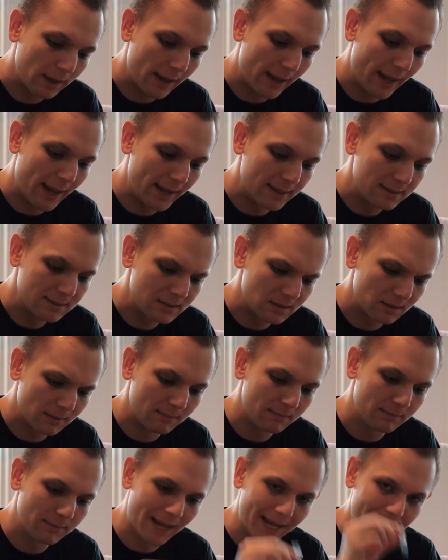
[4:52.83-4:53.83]
and
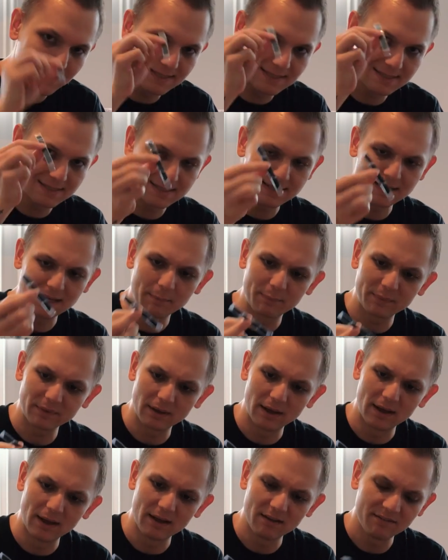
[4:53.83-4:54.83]
some anti-slip
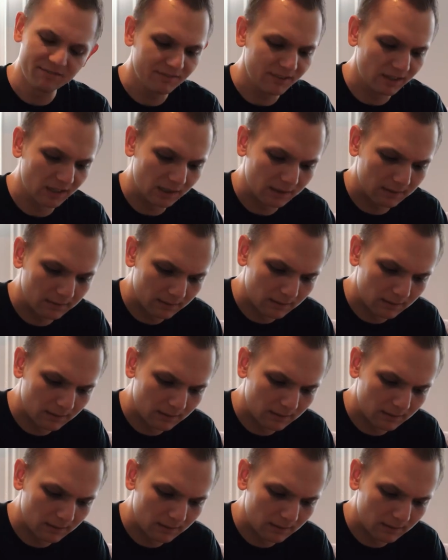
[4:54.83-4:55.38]
feet